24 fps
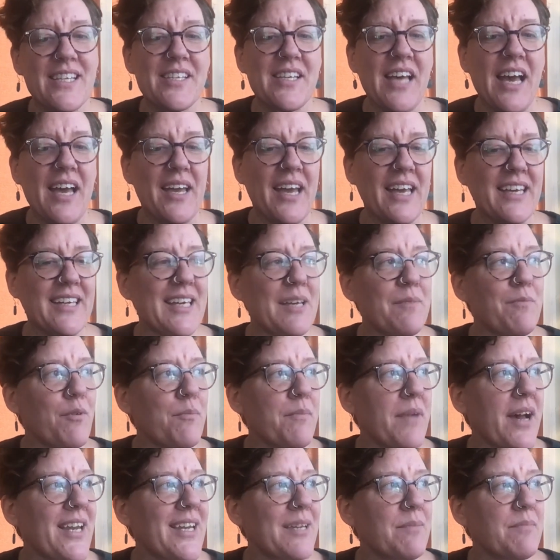I keep
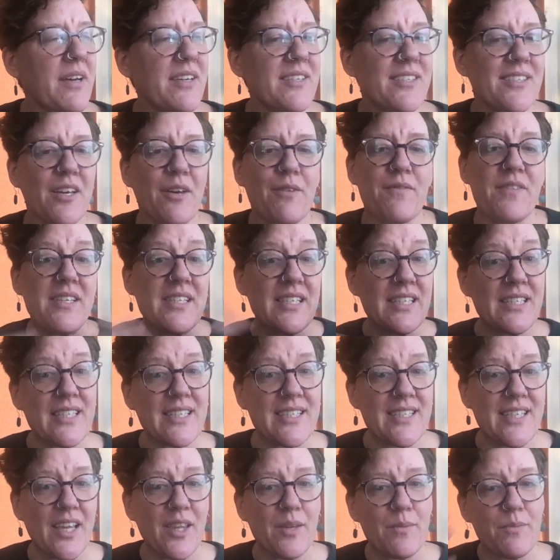reminding myself, this is
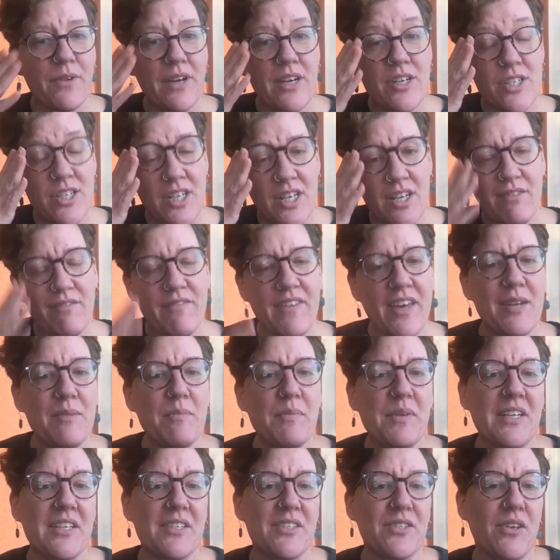a celebration and event,
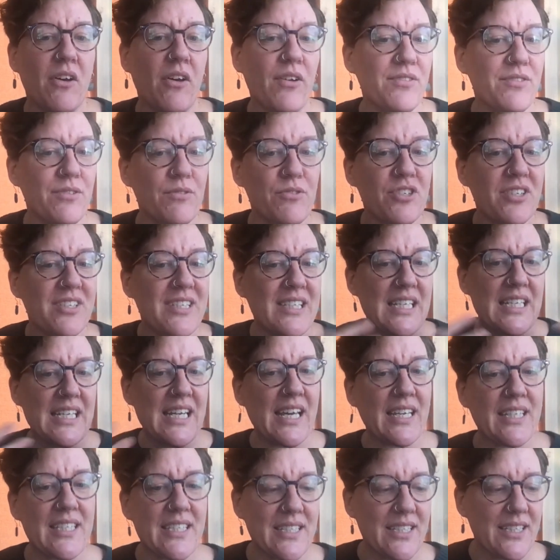but it's also just the
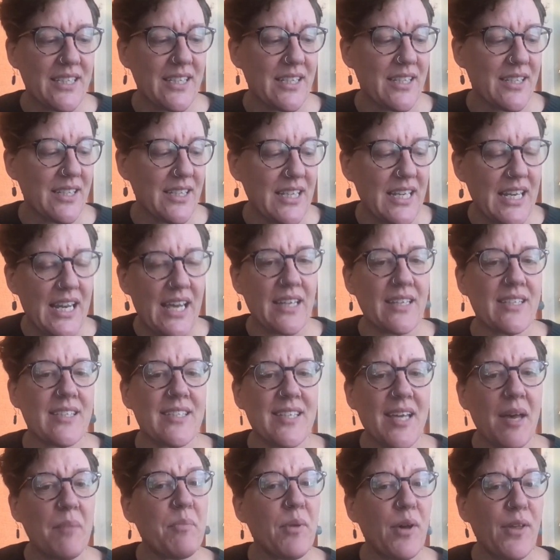next
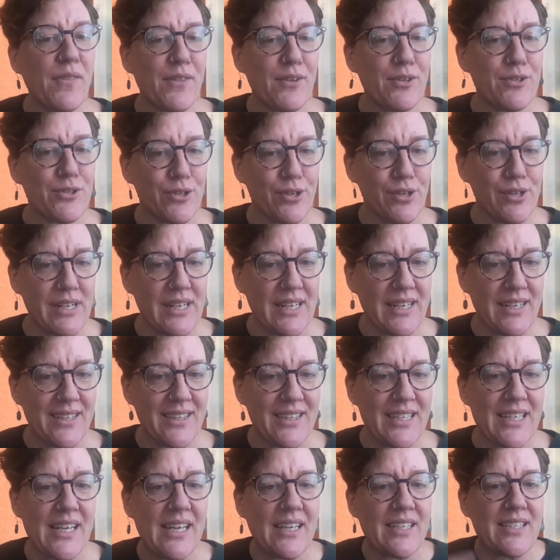step on the journey,
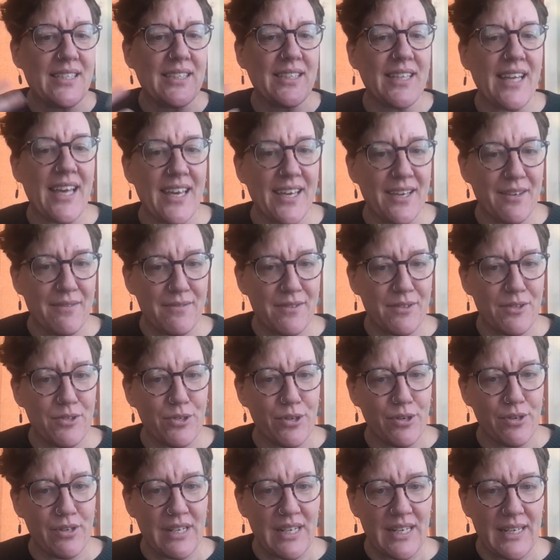the next leg of the
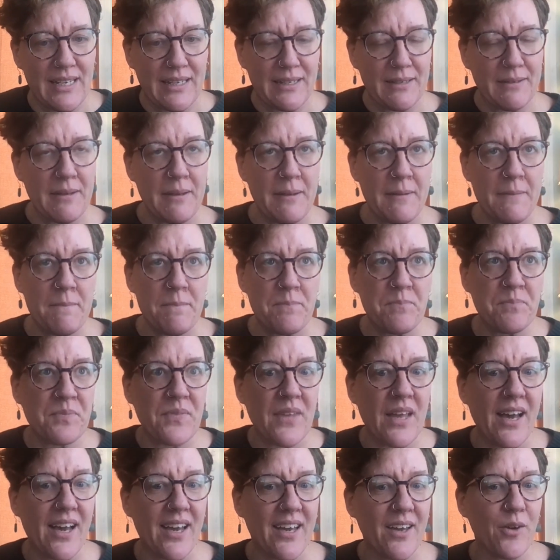journey. And
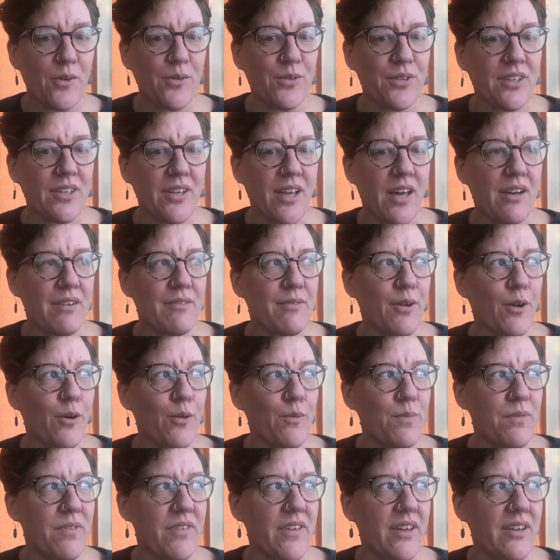I hold a lot of
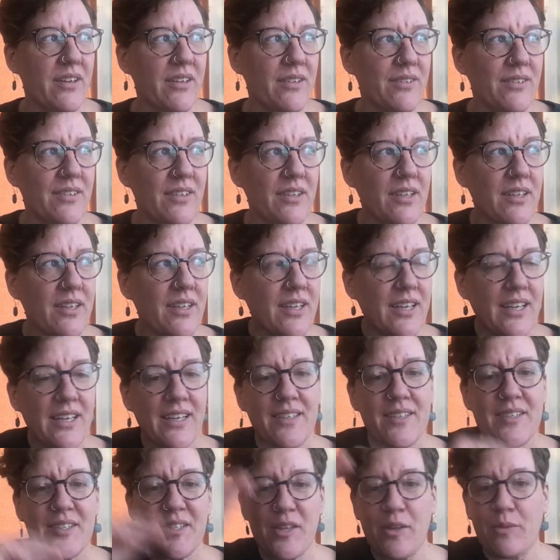hope that
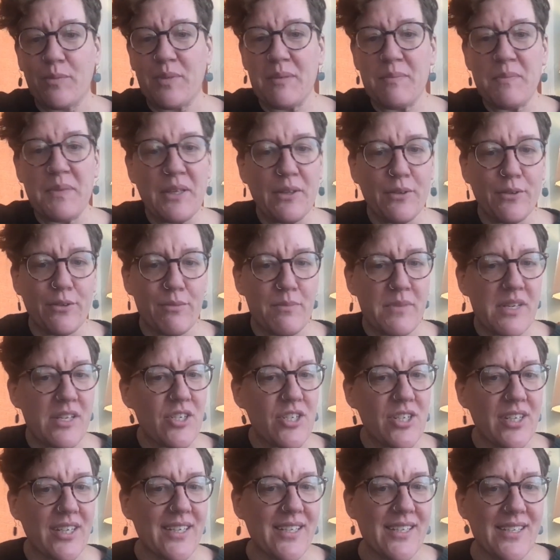there'll be
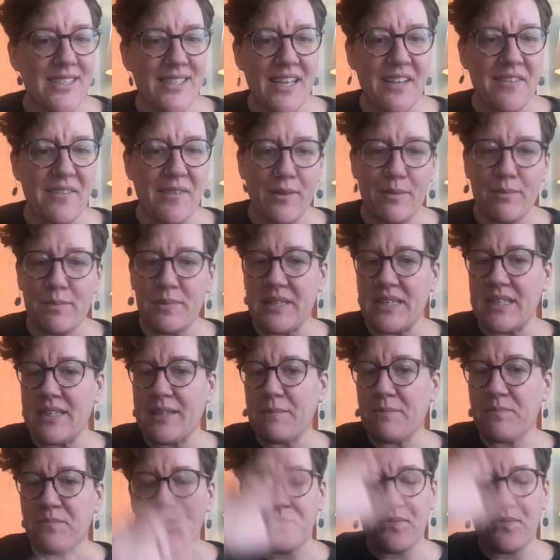pilgrimages and there'll be